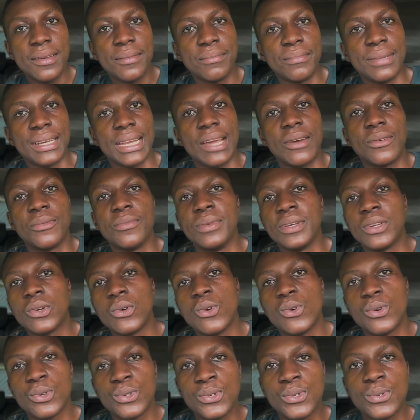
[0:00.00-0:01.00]
but I would be
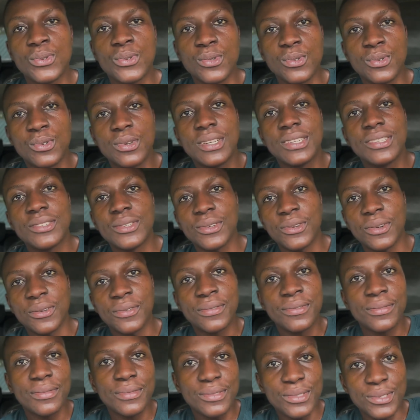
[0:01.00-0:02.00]
called to sort
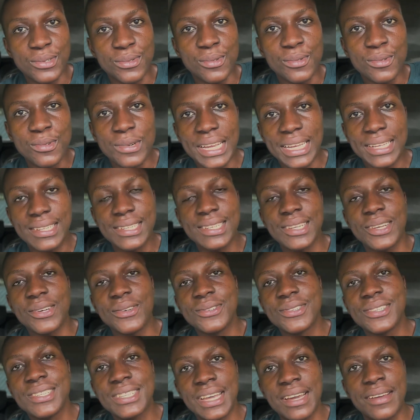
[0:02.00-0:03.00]
of do Excel
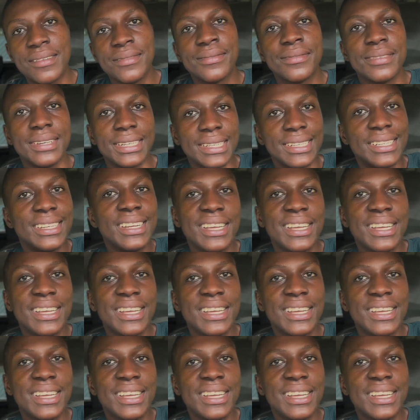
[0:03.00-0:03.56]
stuff and,